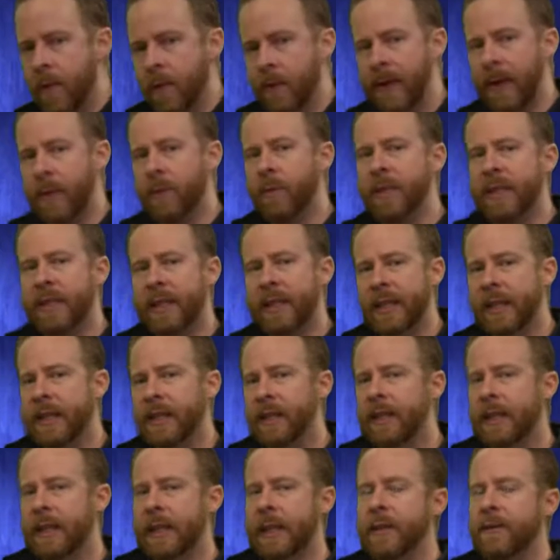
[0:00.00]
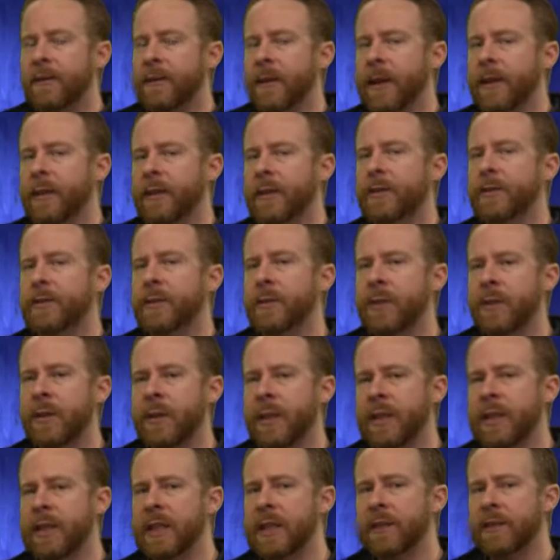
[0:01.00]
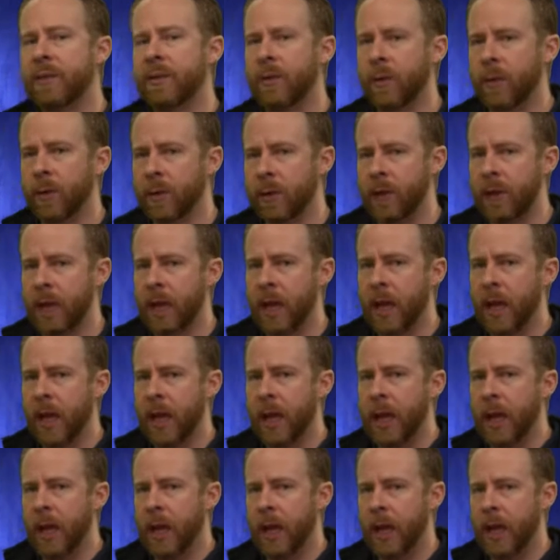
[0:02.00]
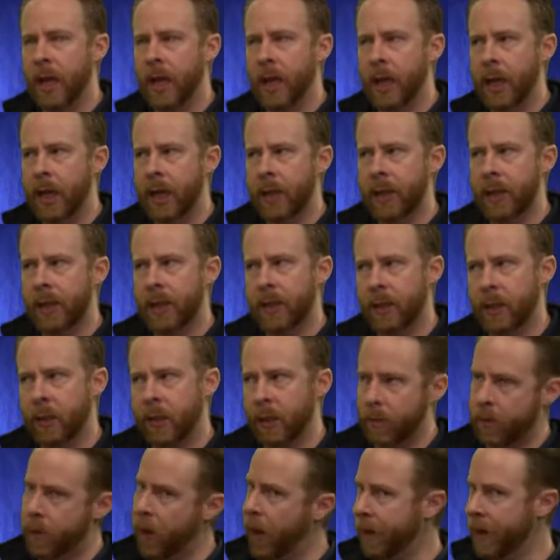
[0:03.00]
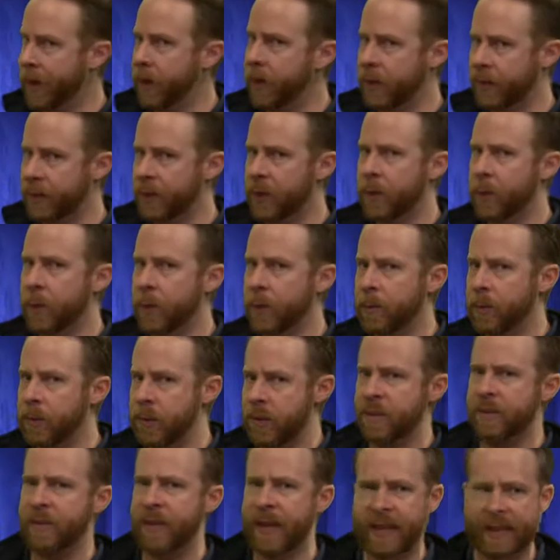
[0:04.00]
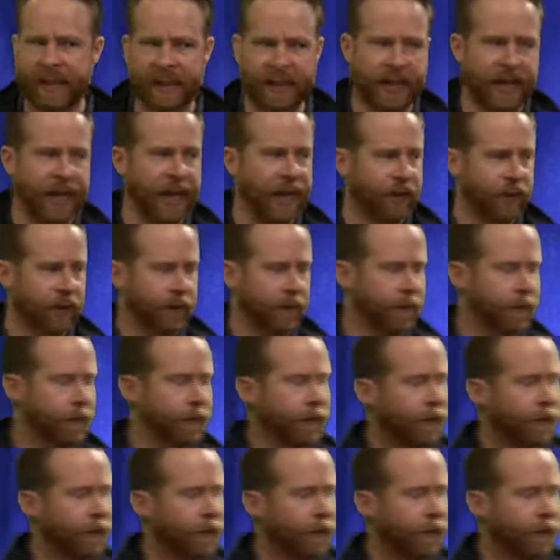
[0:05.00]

Now, we said that they can find their food on the sea floor, so they probably don't have to swim too fast to catch it.